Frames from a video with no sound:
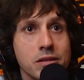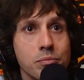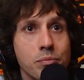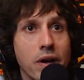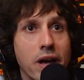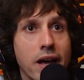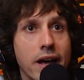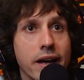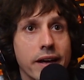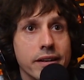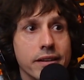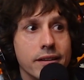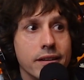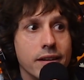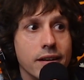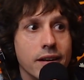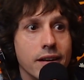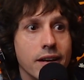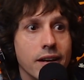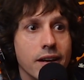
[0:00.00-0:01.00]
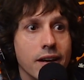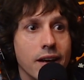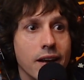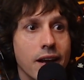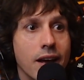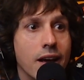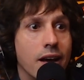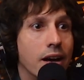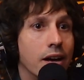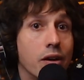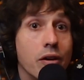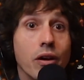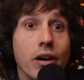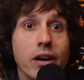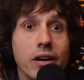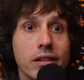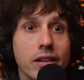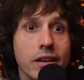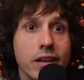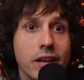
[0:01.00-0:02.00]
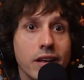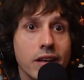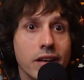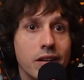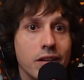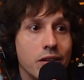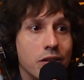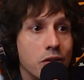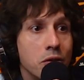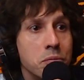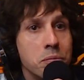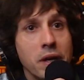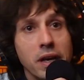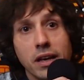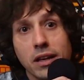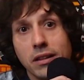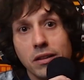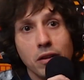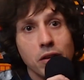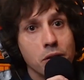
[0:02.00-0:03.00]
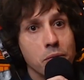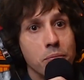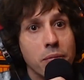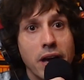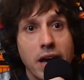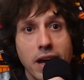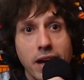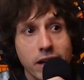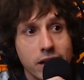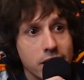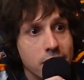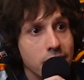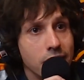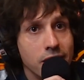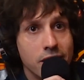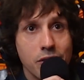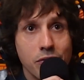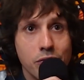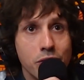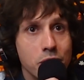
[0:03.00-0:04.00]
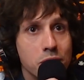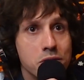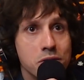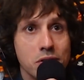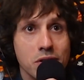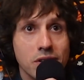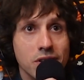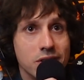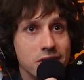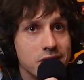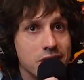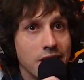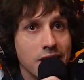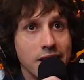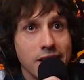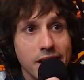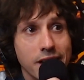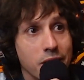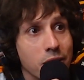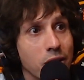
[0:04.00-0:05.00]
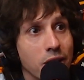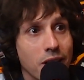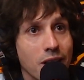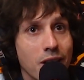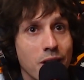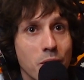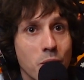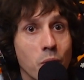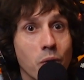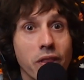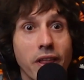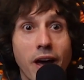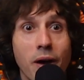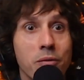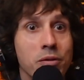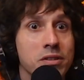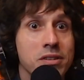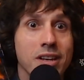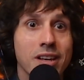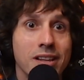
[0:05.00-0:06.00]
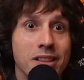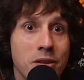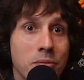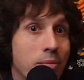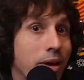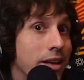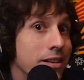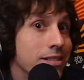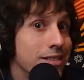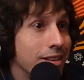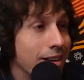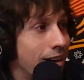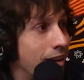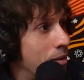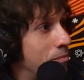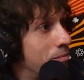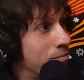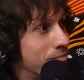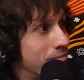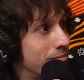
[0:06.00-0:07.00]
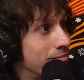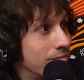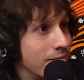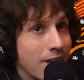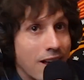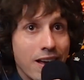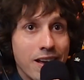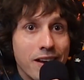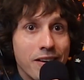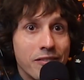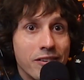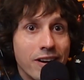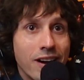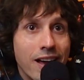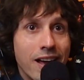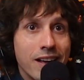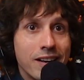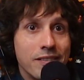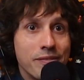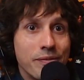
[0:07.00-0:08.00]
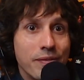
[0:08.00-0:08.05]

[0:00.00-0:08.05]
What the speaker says: spot currently, you may look back in the future and say like, well, that was like the best time I ever had.